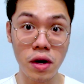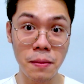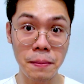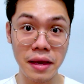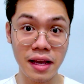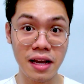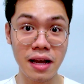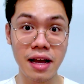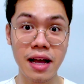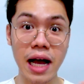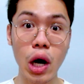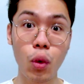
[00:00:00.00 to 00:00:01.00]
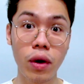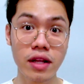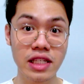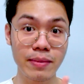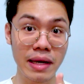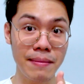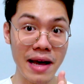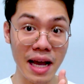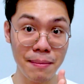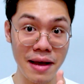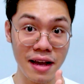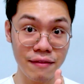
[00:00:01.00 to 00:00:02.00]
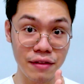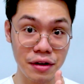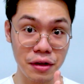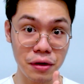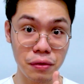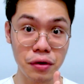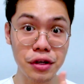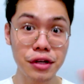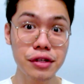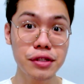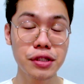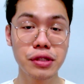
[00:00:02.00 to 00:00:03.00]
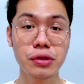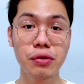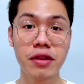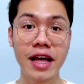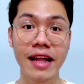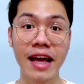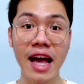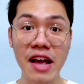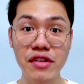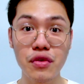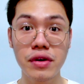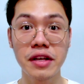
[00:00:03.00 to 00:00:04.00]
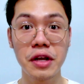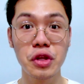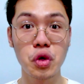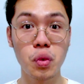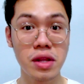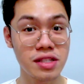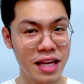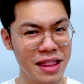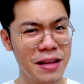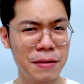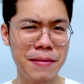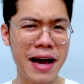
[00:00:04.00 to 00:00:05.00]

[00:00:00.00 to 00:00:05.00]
want to make a what's in my backpack video so that everyone can know what's in their